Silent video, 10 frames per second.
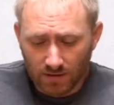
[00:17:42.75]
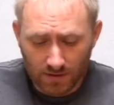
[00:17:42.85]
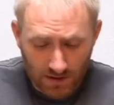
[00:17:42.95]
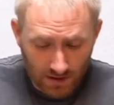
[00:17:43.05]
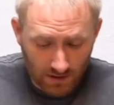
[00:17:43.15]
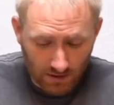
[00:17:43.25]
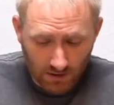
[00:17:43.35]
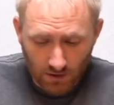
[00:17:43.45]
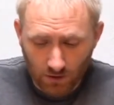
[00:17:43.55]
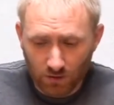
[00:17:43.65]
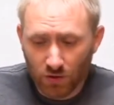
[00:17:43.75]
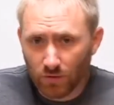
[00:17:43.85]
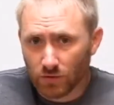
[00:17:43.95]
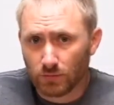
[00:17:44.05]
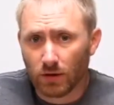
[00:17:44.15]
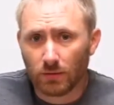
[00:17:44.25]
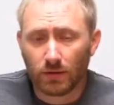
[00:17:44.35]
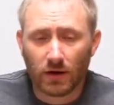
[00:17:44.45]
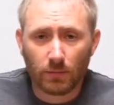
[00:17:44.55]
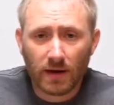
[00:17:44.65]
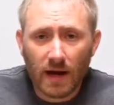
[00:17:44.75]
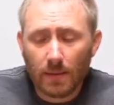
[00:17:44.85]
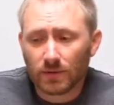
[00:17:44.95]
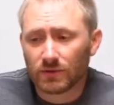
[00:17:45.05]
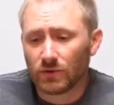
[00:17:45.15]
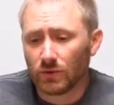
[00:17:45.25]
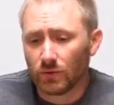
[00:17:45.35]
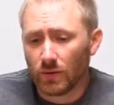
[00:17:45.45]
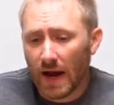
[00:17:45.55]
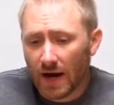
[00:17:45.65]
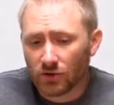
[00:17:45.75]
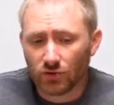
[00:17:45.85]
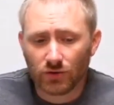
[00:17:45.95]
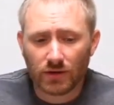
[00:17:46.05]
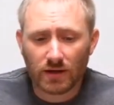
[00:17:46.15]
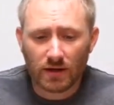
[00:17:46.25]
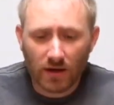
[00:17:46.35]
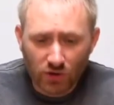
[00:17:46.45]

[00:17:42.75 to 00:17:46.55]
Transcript: the universal plug and play, or being able to actually